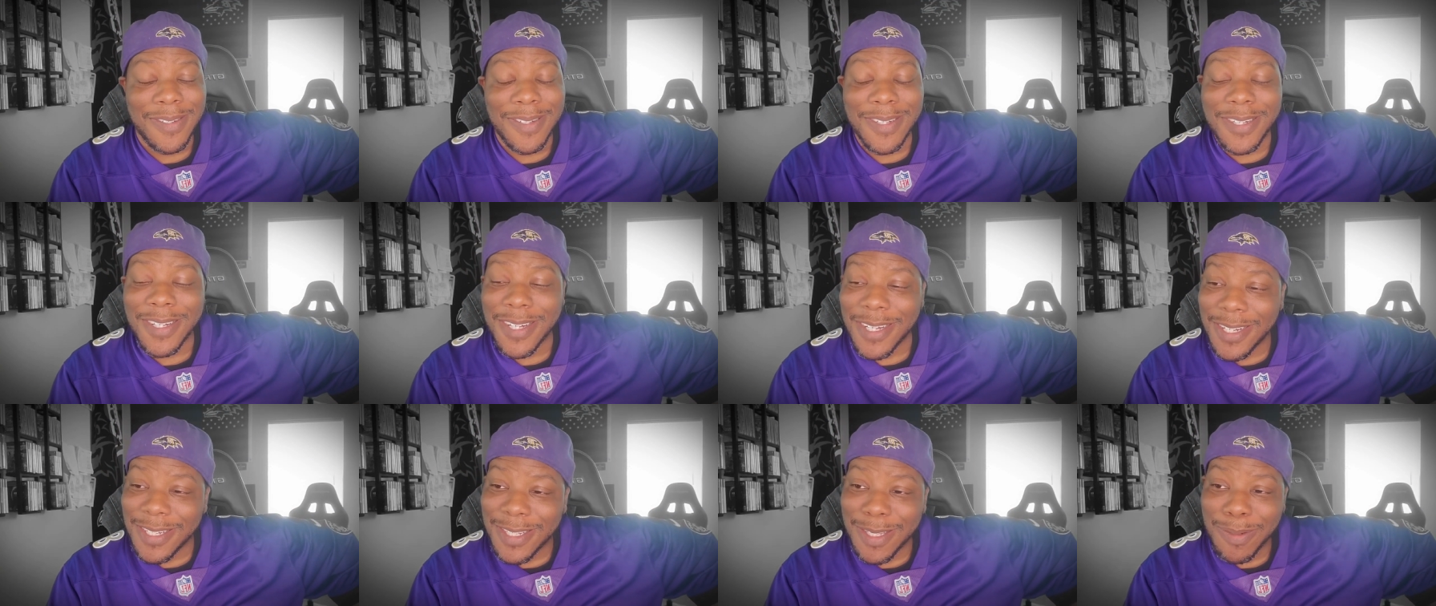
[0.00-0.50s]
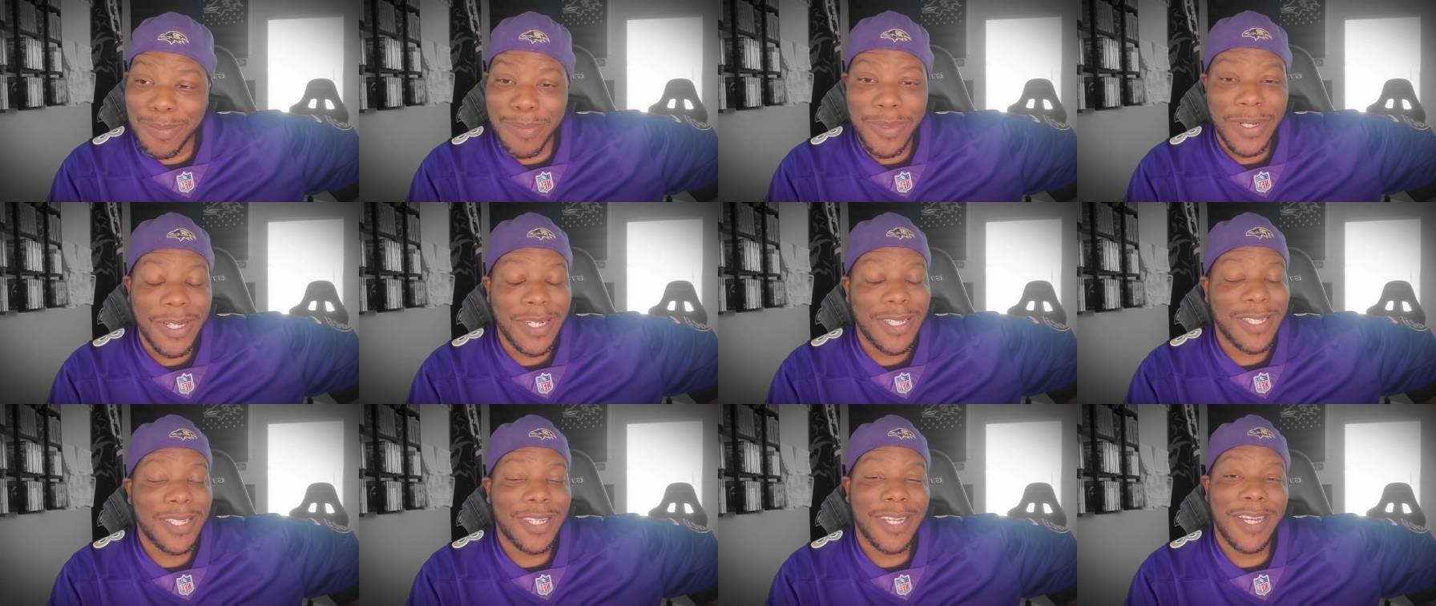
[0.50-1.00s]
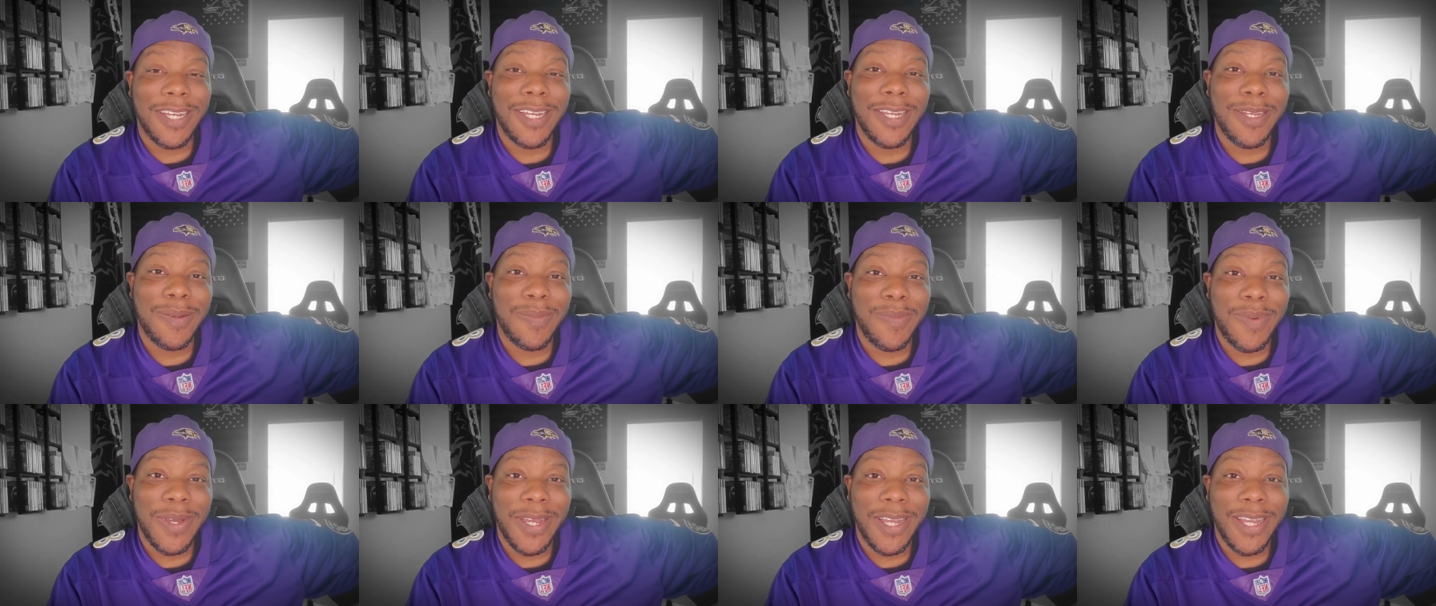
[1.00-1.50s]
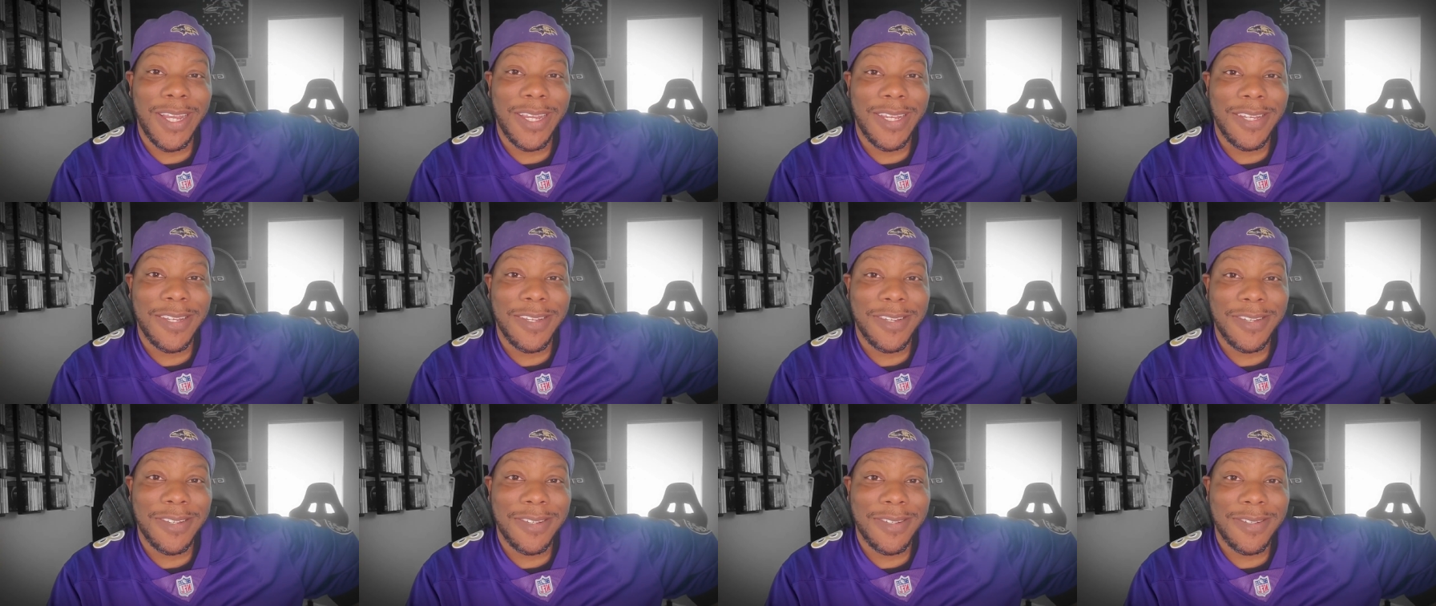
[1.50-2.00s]
Gus the Bus came back
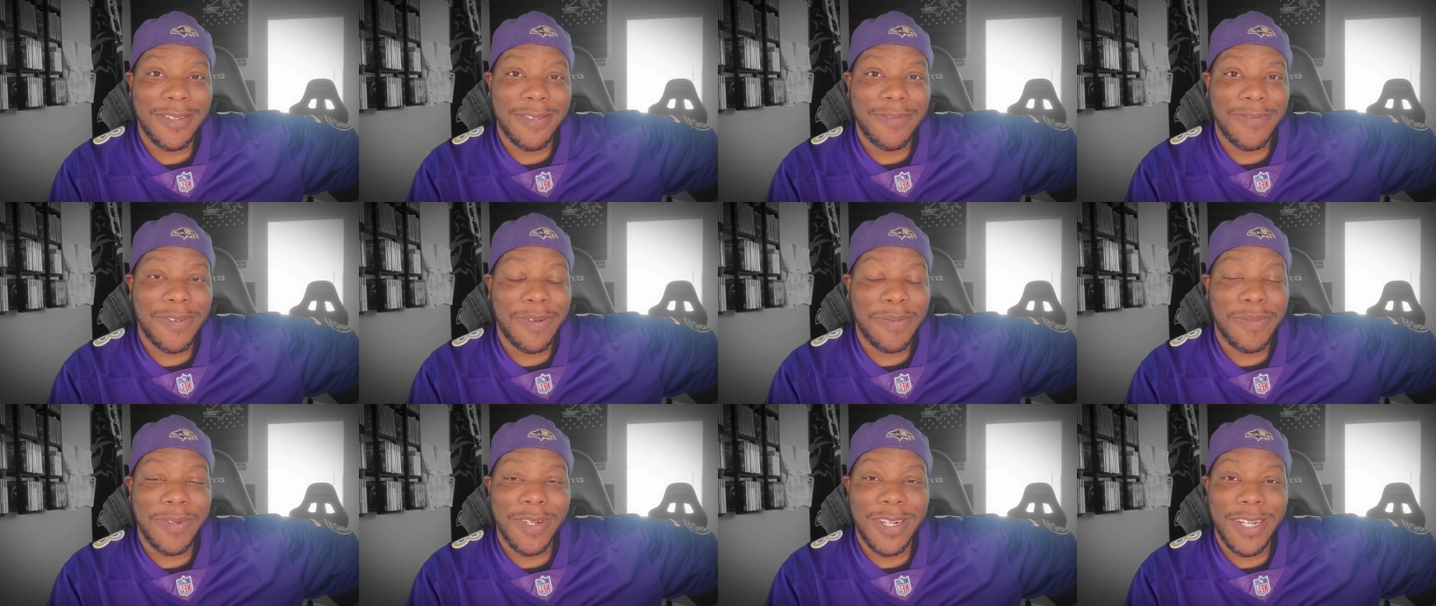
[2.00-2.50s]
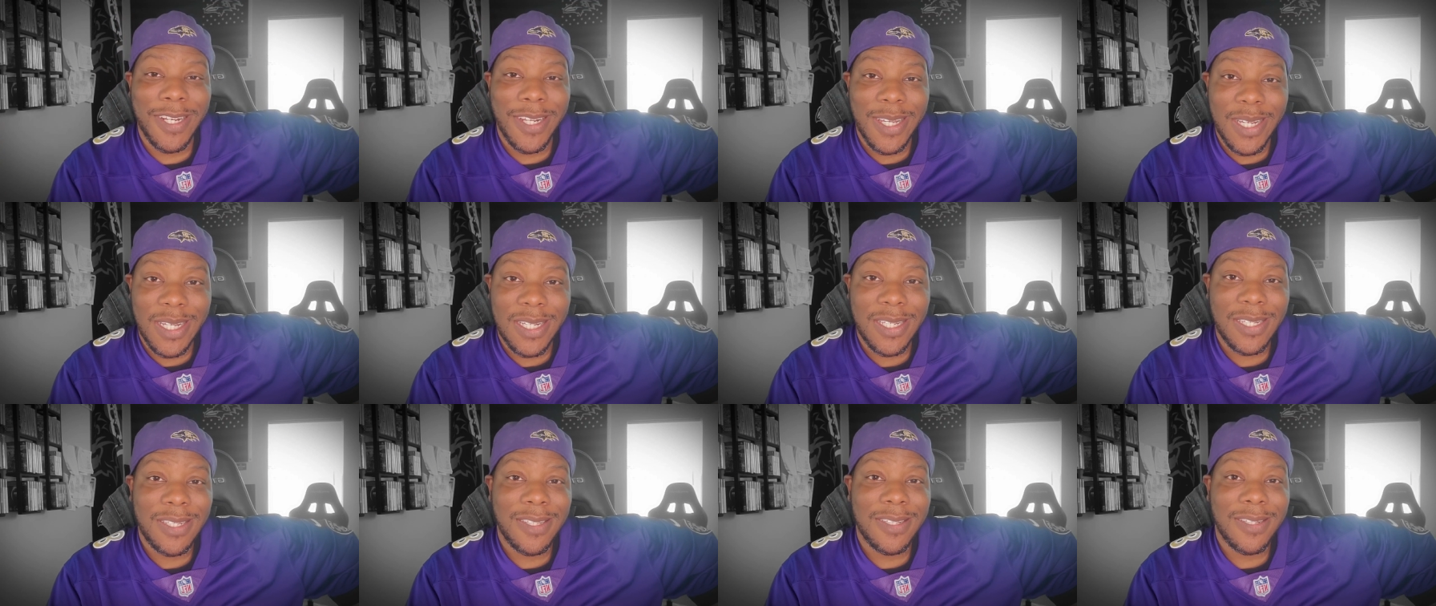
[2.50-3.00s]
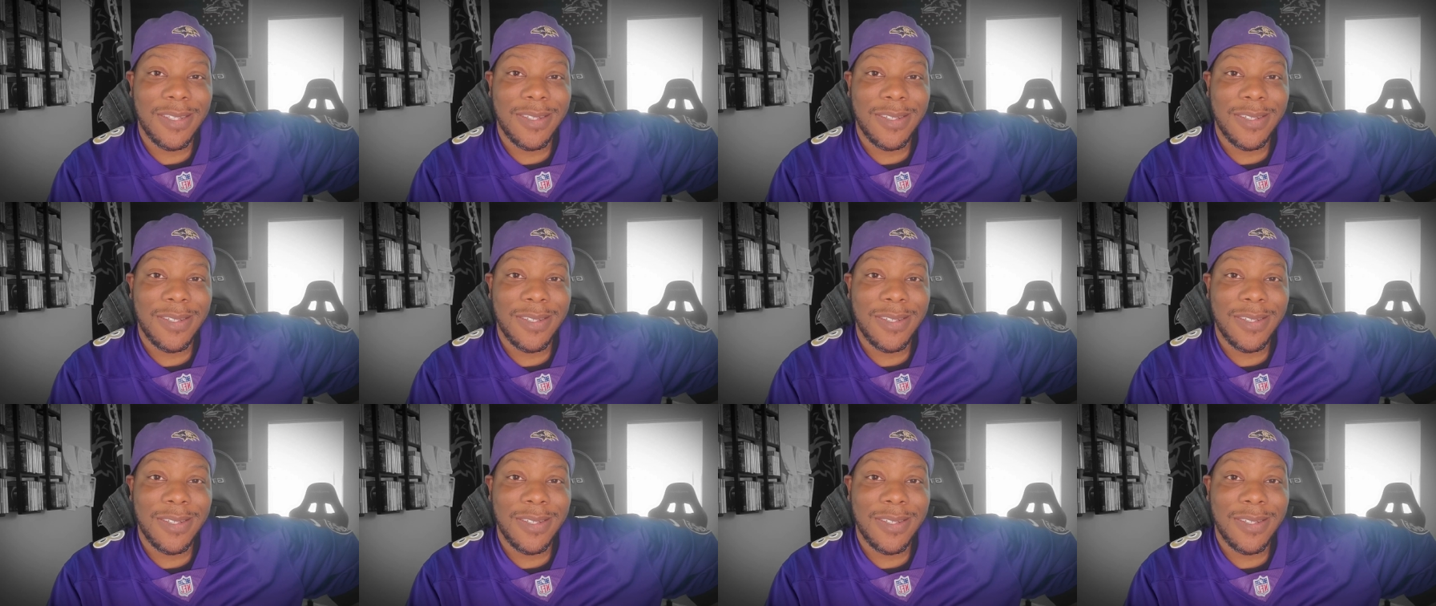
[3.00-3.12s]
from the list.